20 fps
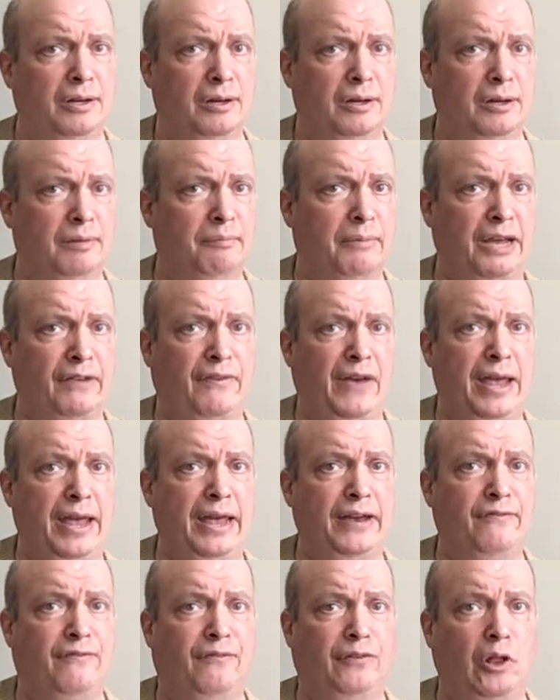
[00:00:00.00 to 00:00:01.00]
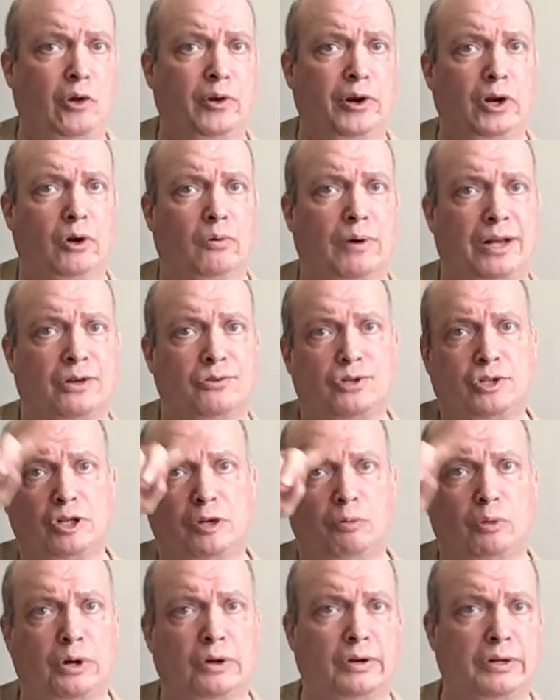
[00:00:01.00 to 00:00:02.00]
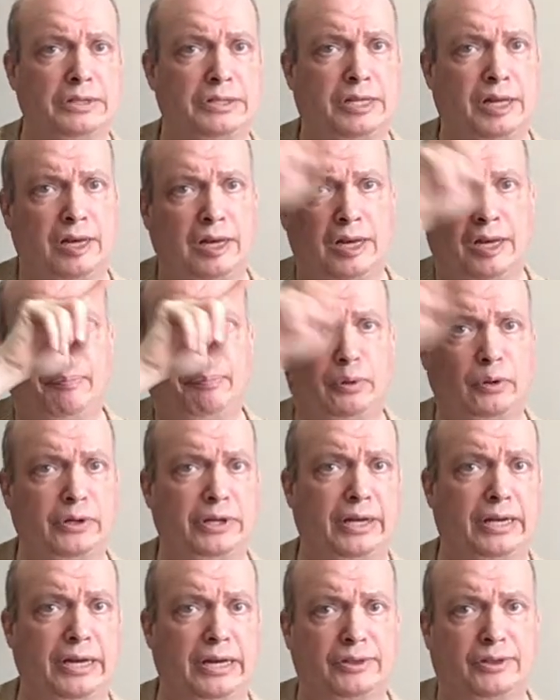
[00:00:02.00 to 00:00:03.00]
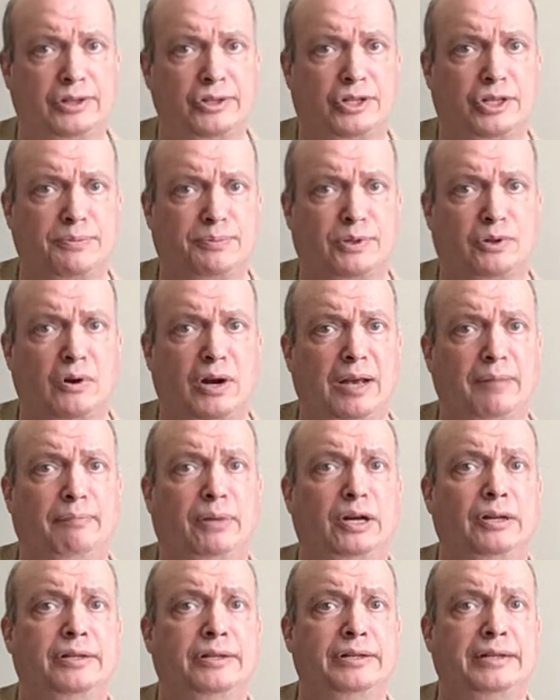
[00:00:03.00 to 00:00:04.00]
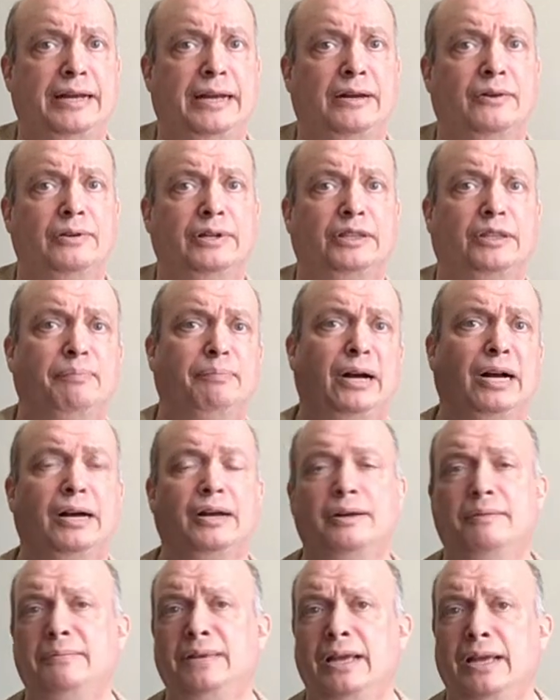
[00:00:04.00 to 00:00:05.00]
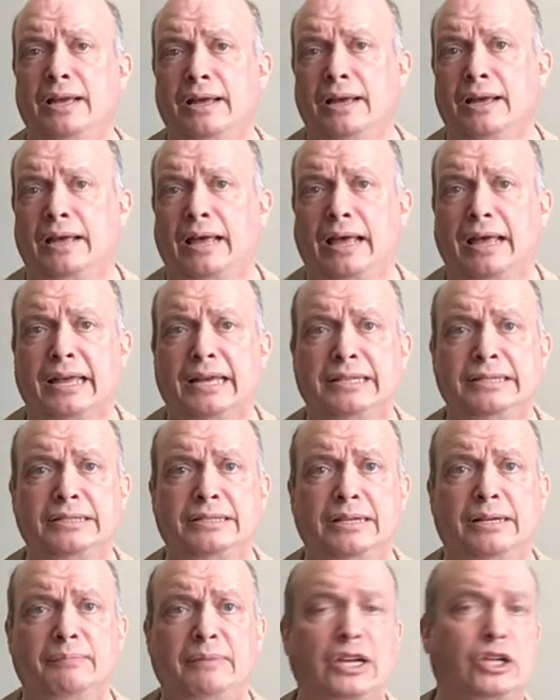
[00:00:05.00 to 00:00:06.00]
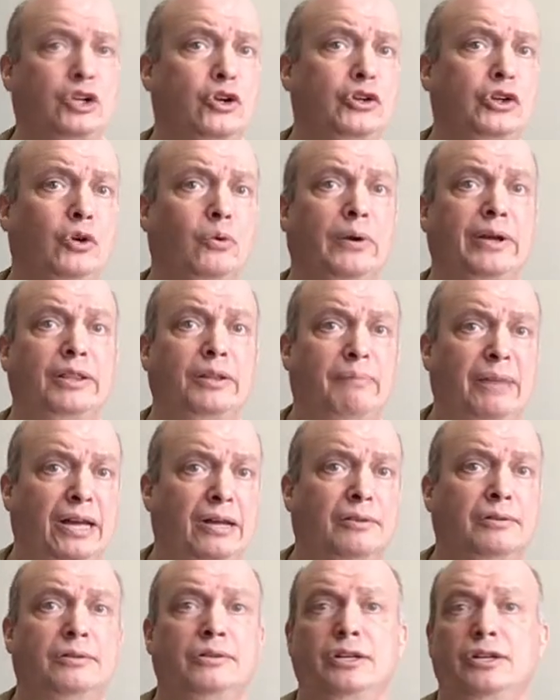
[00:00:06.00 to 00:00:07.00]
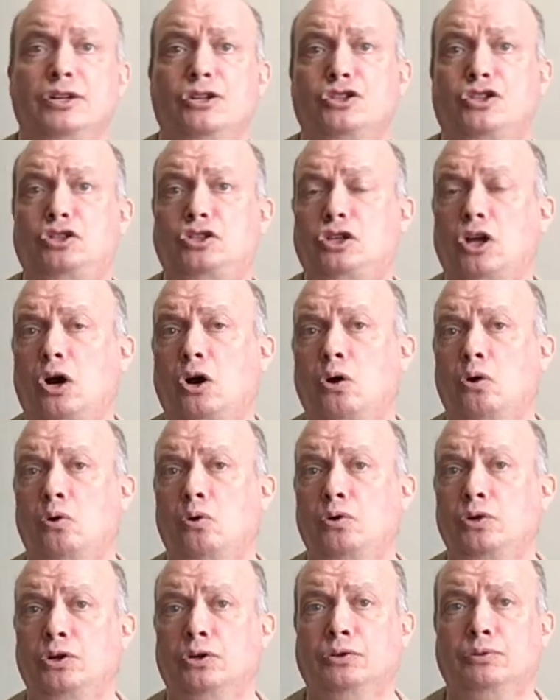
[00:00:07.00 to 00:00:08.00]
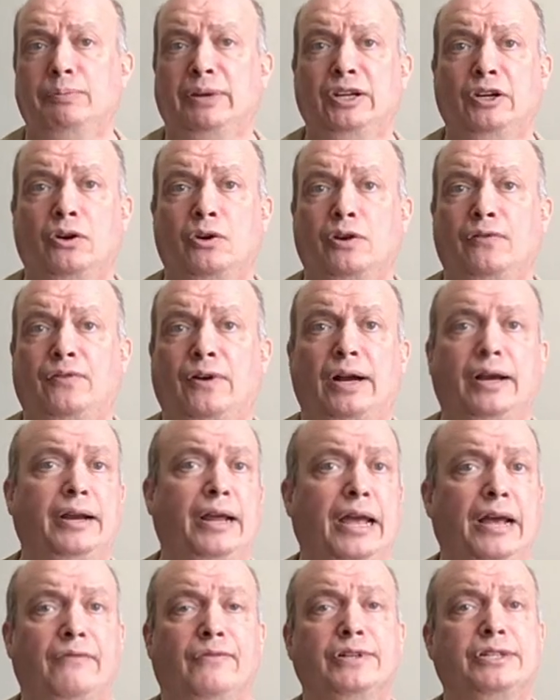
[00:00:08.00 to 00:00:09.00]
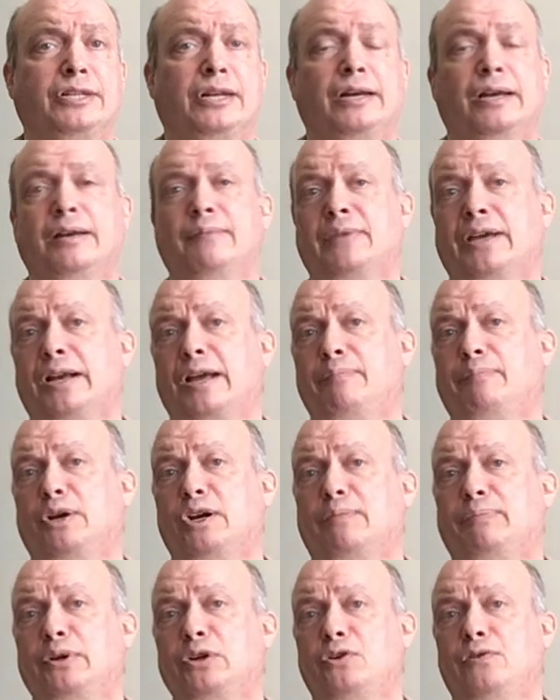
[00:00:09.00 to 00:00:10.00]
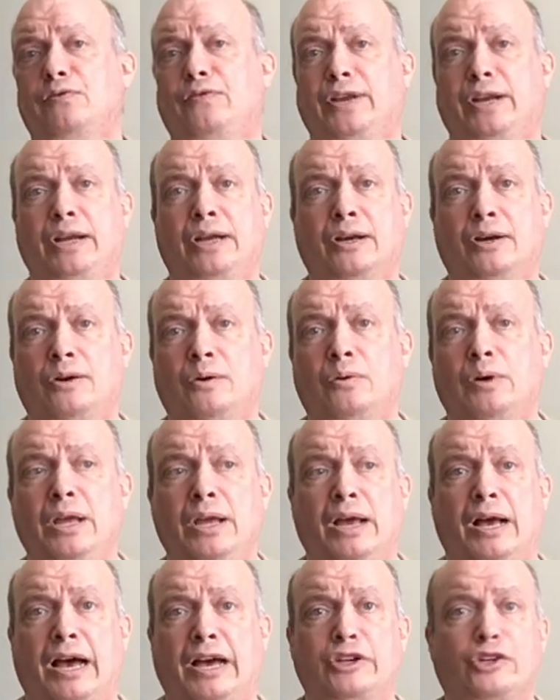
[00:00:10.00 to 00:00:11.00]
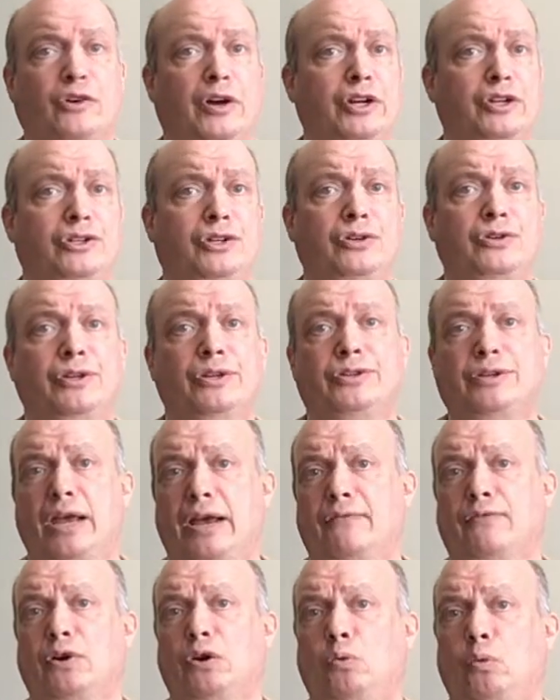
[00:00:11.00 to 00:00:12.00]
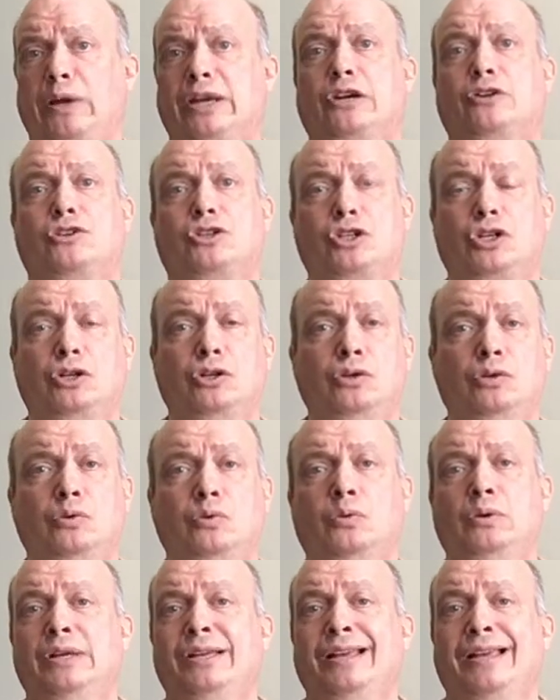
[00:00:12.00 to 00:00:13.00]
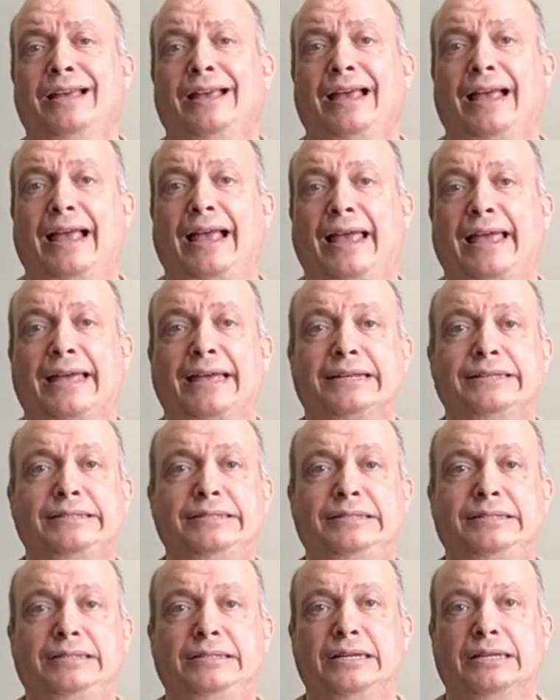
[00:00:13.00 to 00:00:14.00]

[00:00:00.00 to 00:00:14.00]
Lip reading: my head floating around somewhere on top, or you got the subscribe button down at the bottom. And make sure you ring the bell so you'll be notified every time that I put up a new video. I try to do this every week or two, and